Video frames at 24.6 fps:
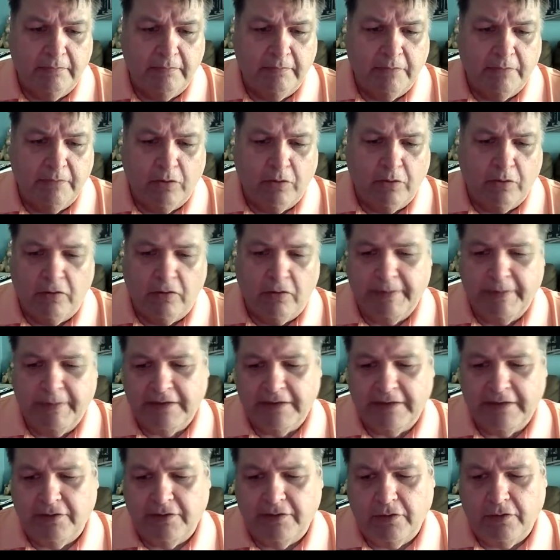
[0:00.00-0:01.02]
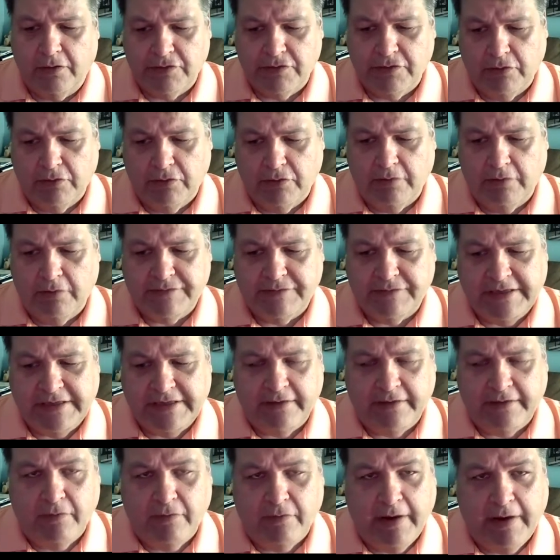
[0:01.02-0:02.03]
There are a total of
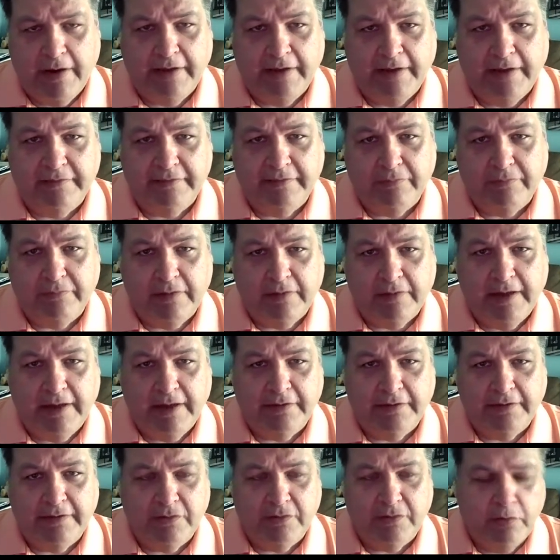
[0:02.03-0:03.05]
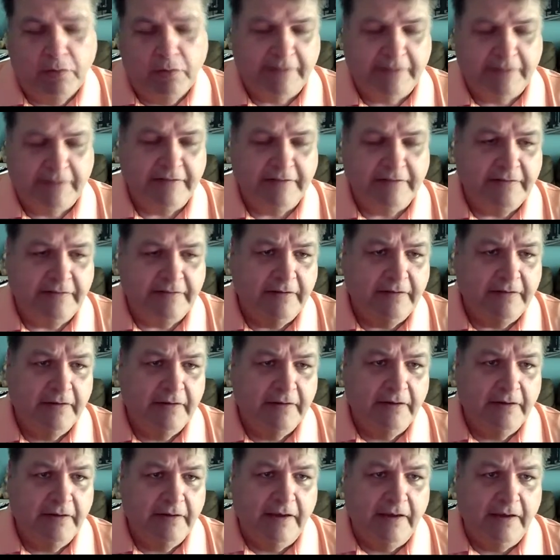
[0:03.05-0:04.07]
10 grades related to quizzes,
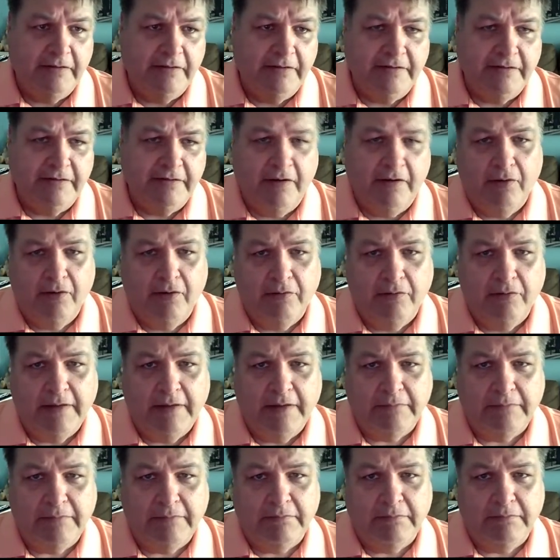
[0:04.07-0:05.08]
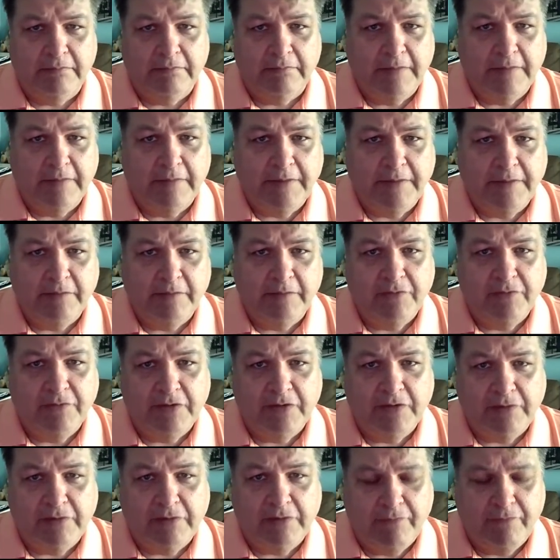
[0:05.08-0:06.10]
and so that becomes
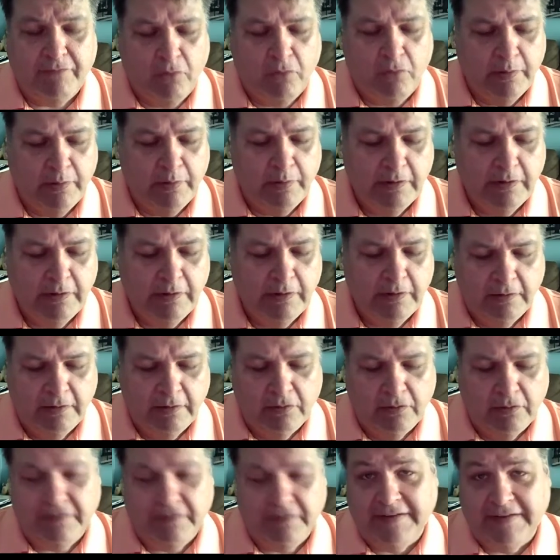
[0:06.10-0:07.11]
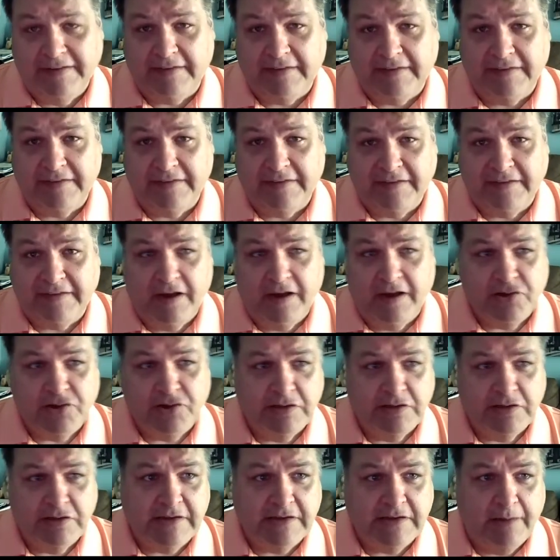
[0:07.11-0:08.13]
very straightforward. There are 6
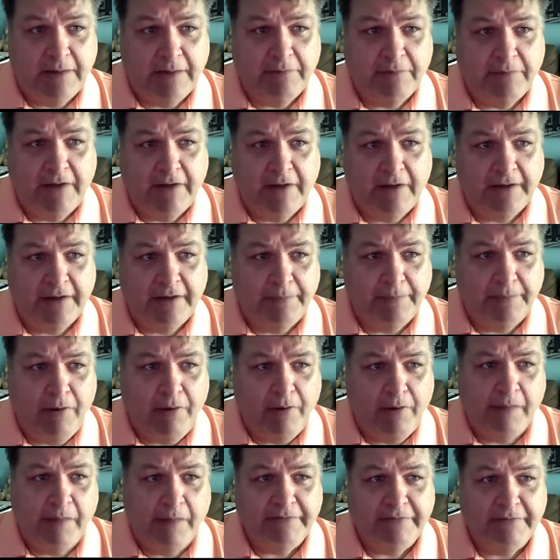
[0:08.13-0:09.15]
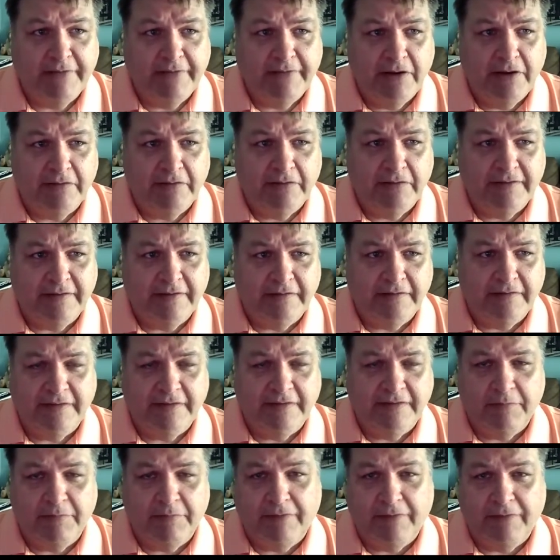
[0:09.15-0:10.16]
discussions, and I'm providing the prompts for those that will
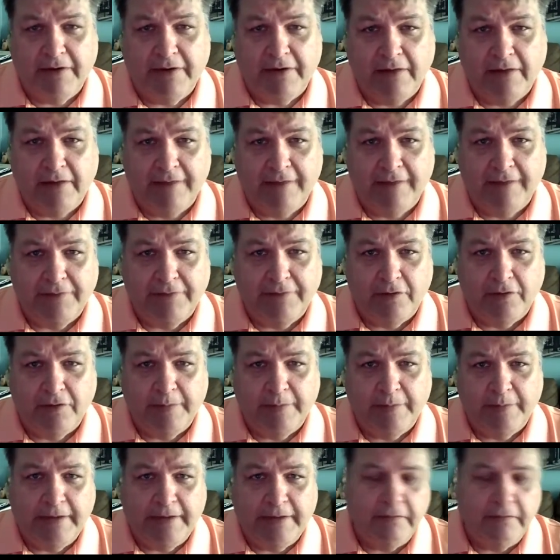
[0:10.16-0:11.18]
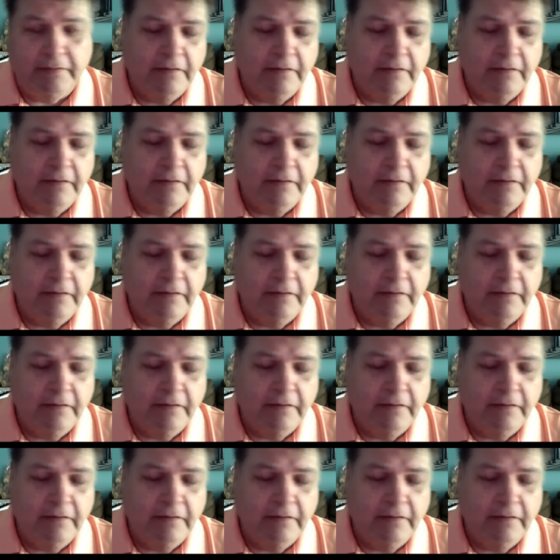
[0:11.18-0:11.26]
simplify your life a little bit.